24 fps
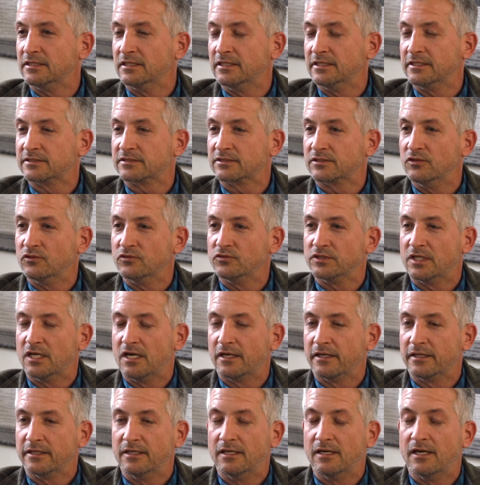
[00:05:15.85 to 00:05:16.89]
list goes
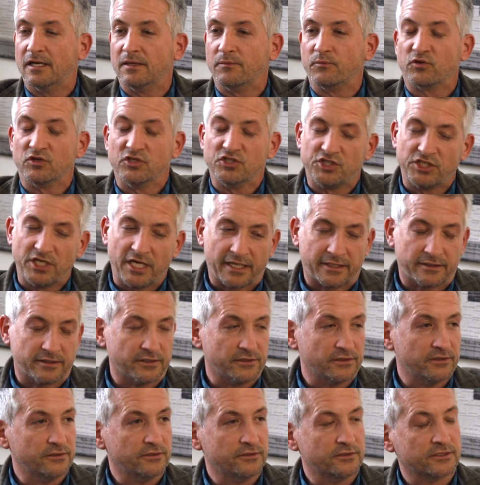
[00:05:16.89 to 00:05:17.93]
on and on.
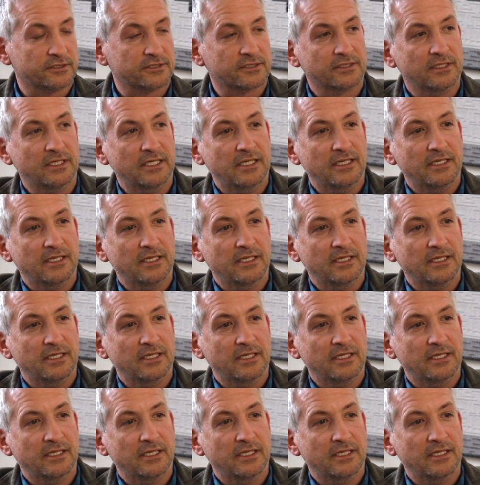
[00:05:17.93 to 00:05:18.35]
Projectors.